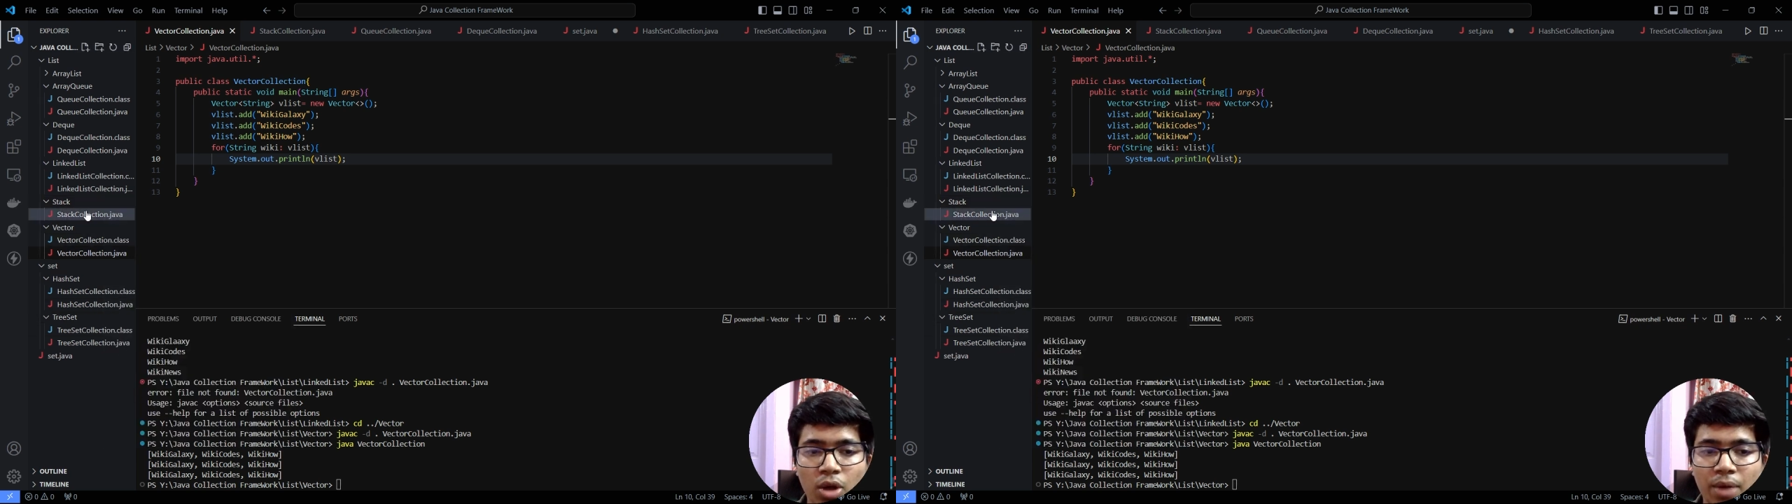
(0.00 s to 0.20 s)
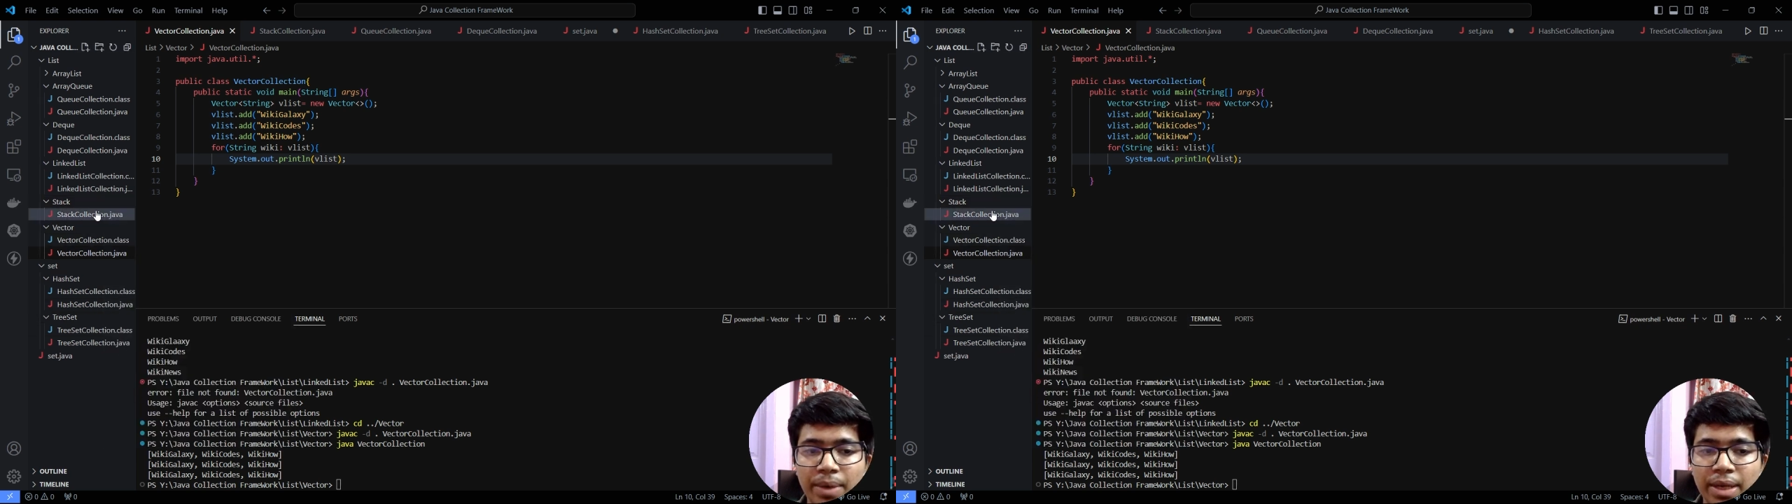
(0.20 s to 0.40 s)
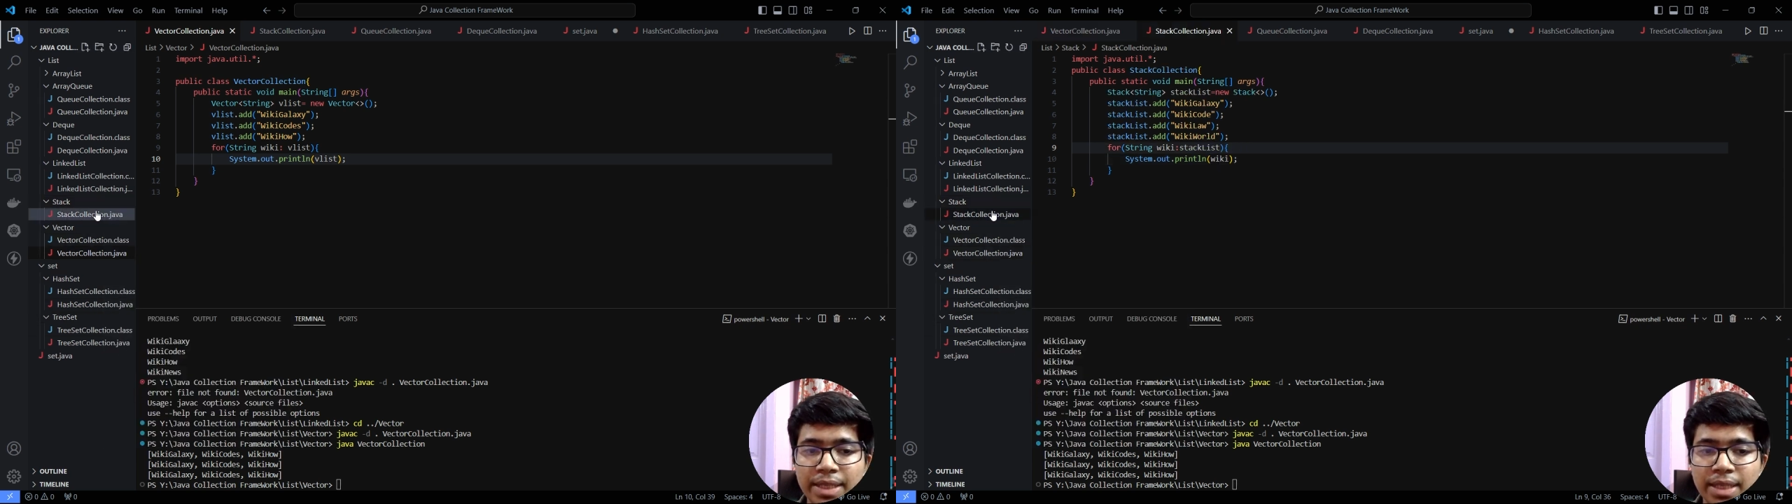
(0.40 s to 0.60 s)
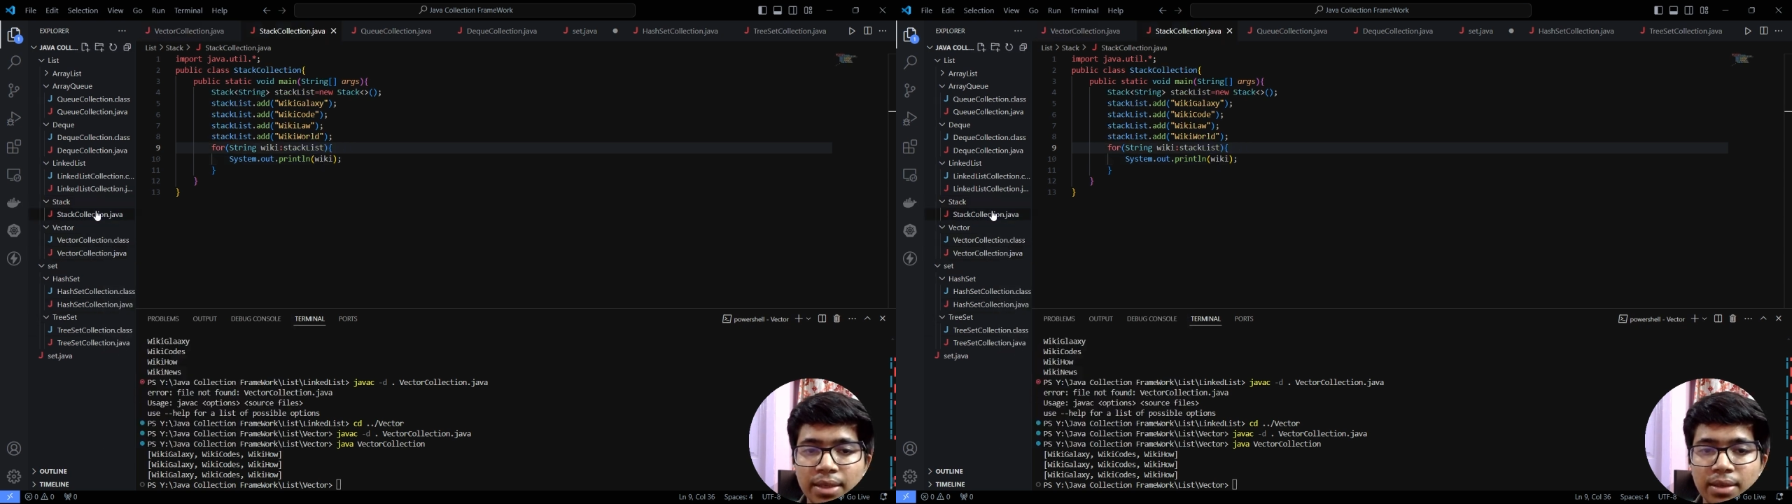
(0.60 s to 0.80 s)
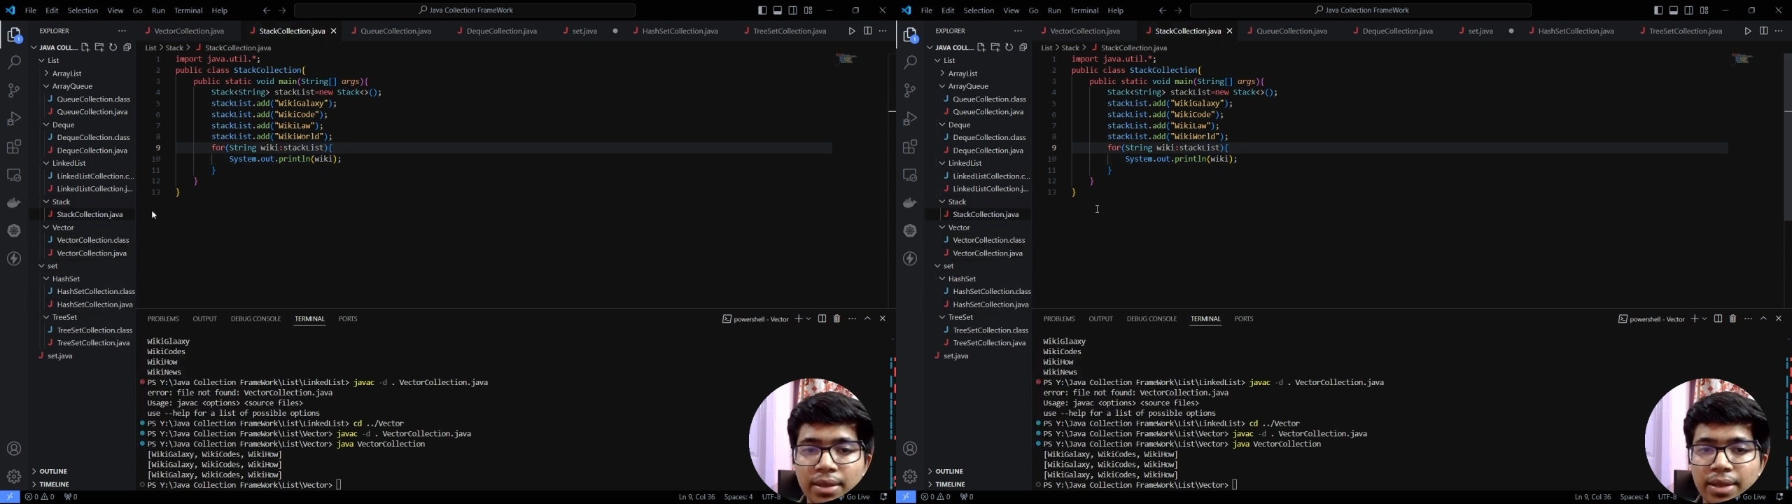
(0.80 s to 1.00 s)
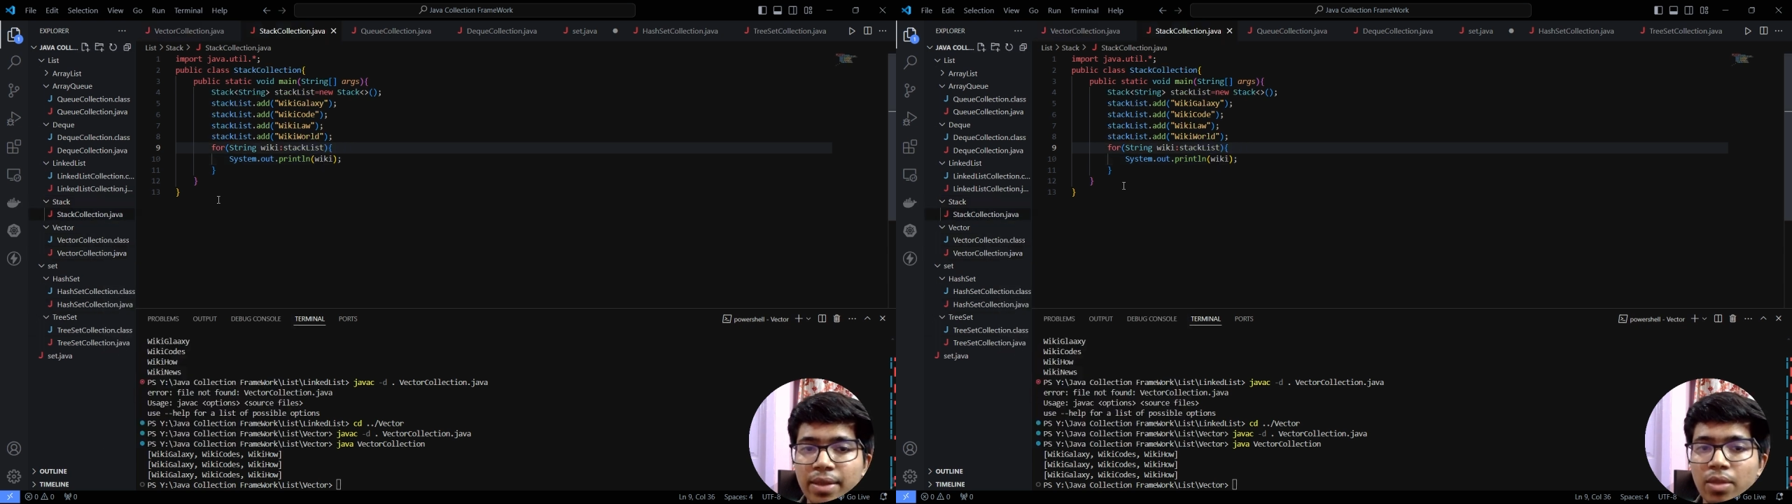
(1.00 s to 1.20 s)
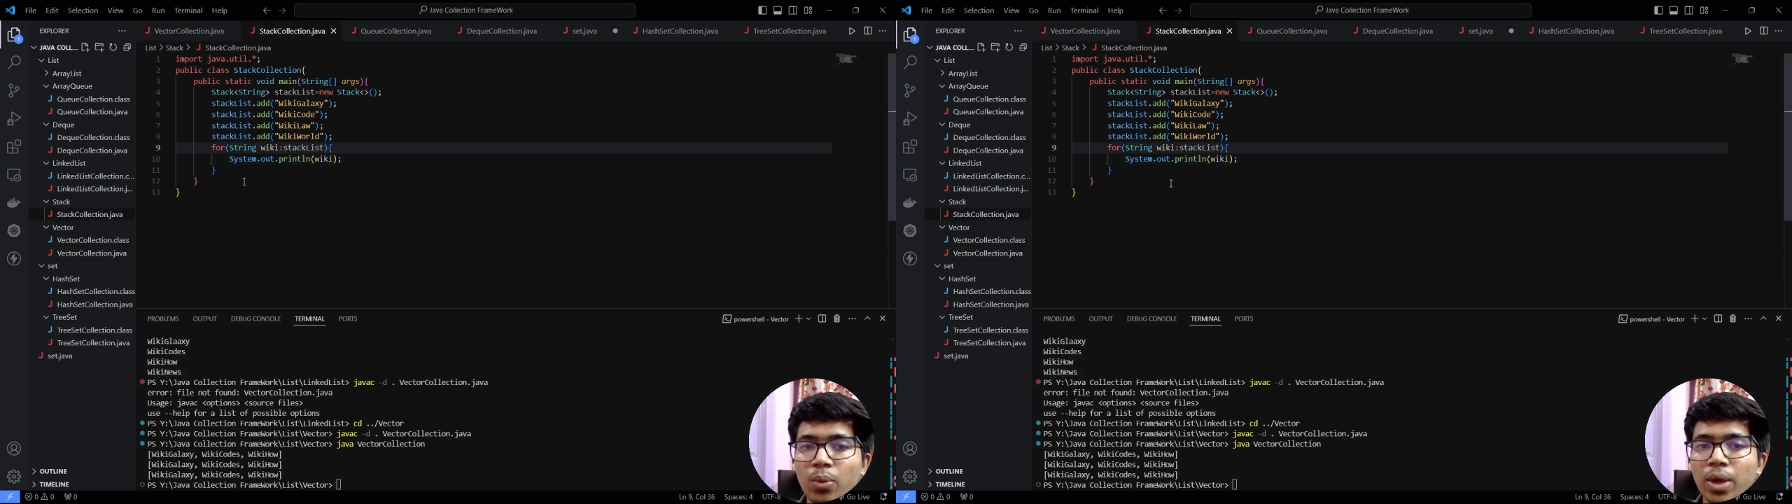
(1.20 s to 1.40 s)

I have deleted this.